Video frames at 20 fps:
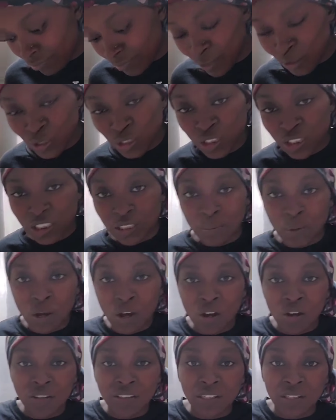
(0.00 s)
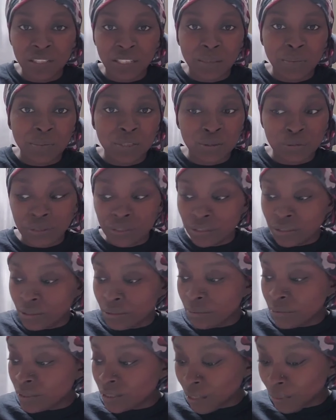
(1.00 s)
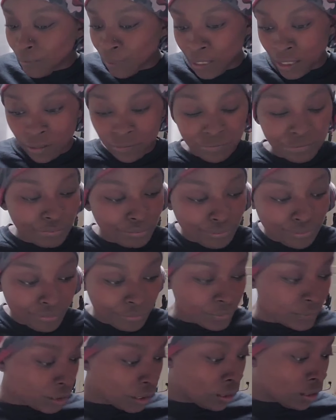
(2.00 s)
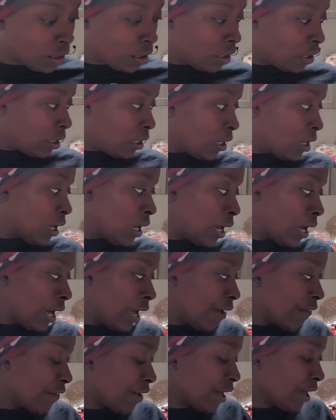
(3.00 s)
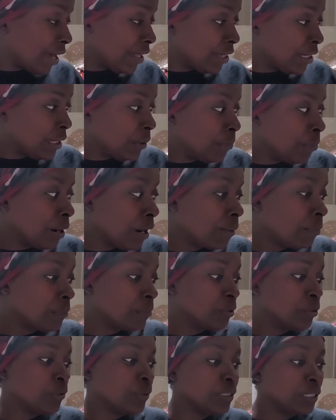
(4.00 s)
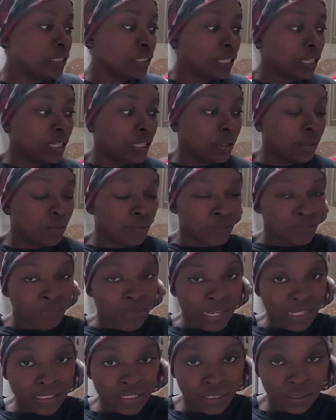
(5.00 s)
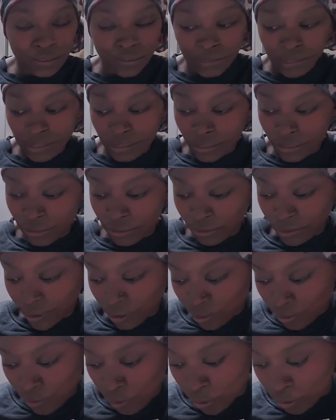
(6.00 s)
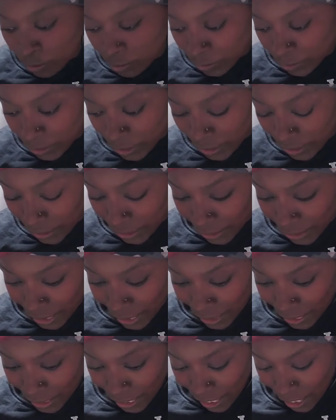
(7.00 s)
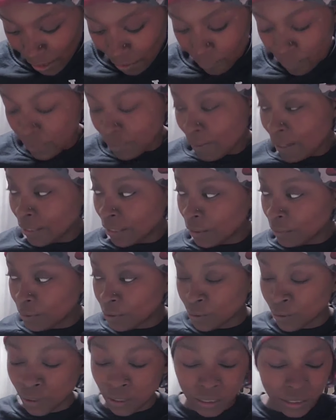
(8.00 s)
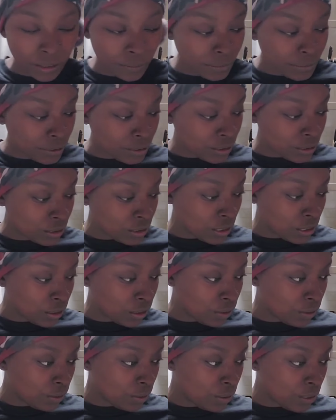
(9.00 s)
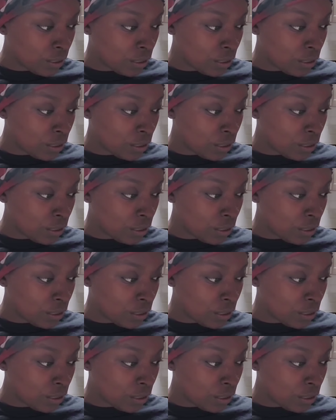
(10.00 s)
just small and they're lip scrubs. I mean, I haven't had any problems or anything with bacteria or growth or anything like that with my lip scrubs. So